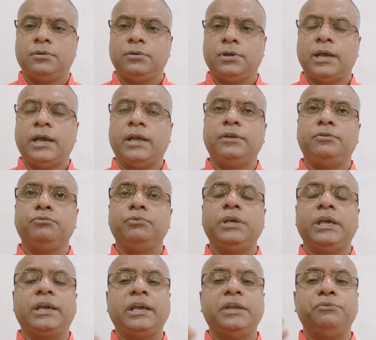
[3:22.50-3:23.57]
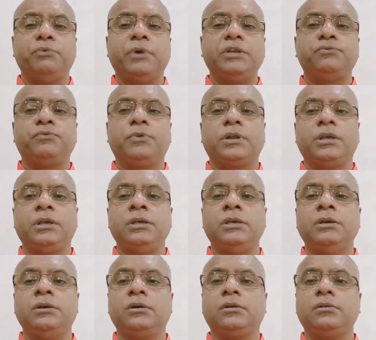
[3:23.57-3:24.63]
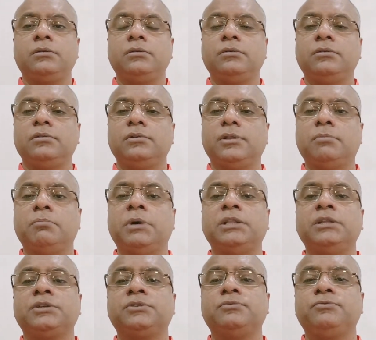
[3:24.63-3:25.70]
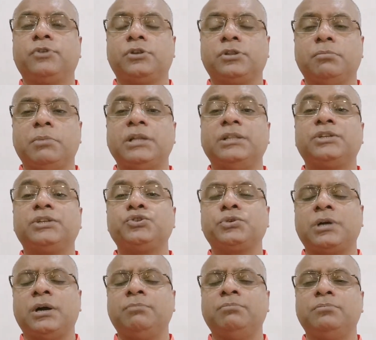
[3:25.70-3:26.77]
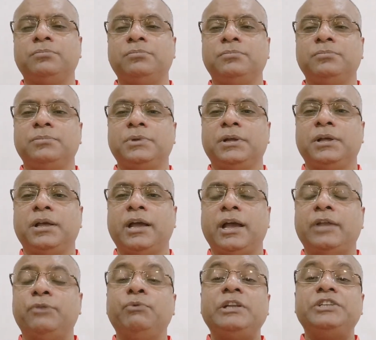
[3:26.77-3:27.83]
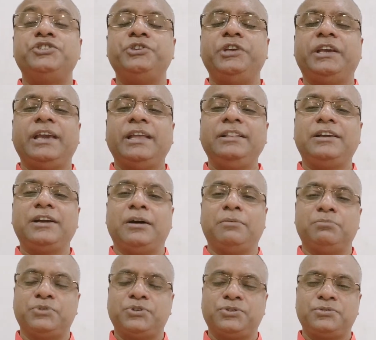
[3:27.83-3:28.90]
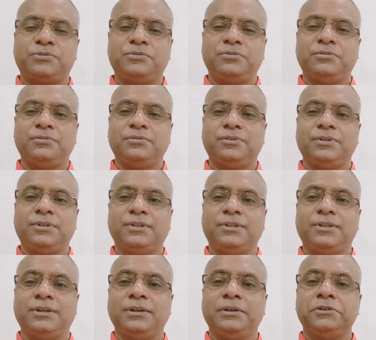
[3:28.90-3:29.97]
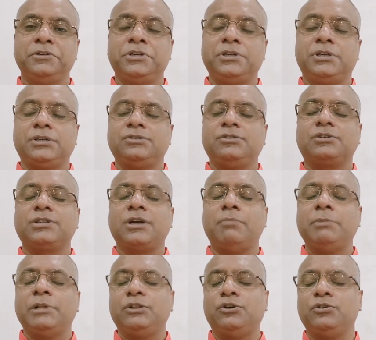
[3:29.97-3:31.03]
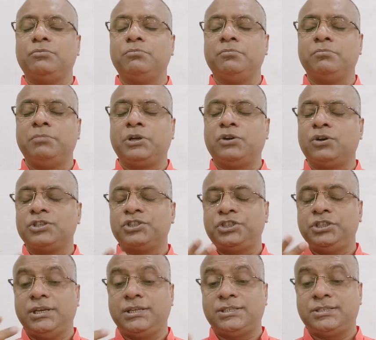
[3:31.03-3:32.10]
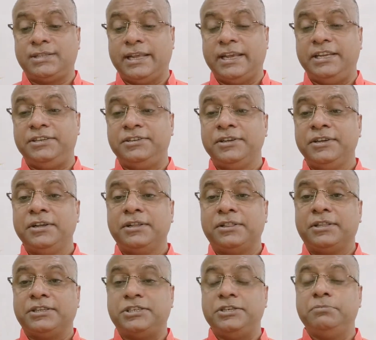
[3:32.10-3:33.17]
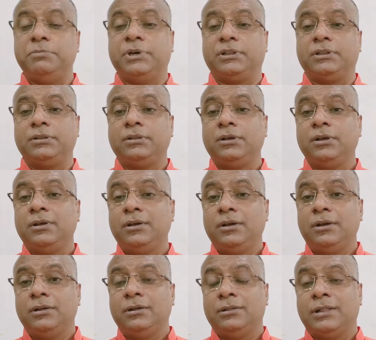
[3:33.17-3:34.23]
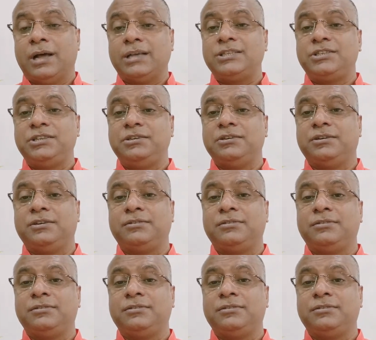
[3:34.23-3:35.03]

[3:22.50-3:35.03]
And we again wait for a year for the mother to come. And when she again comes, she does not come alone, because she has slayed the demon last year.